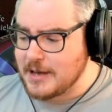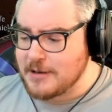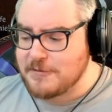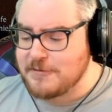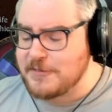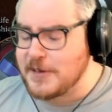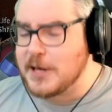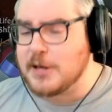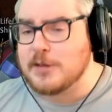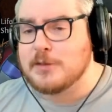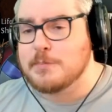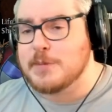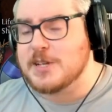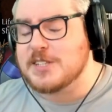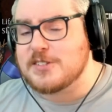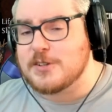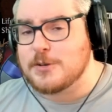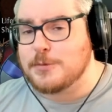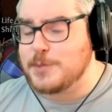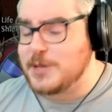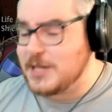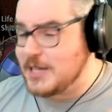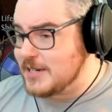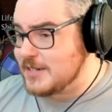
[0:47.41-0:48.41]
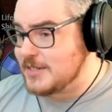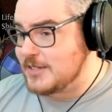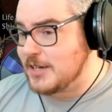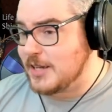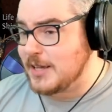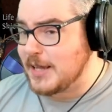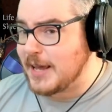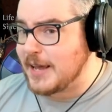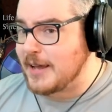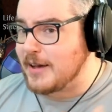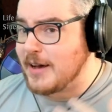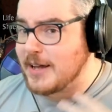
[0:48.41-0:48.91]
failed miserably
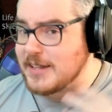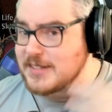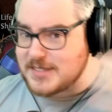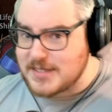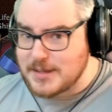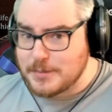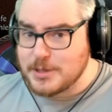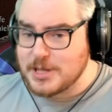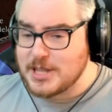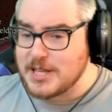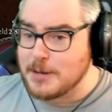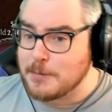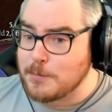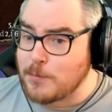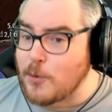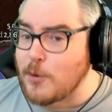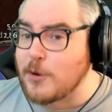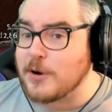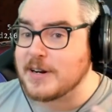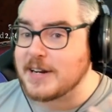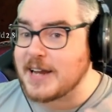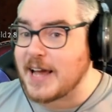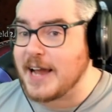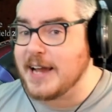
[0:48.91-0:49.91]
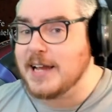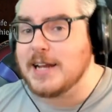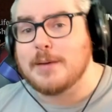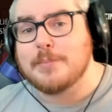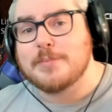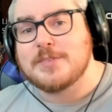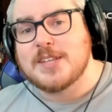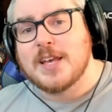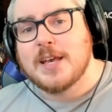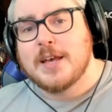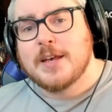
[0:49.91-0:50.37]
until I got some of the important items.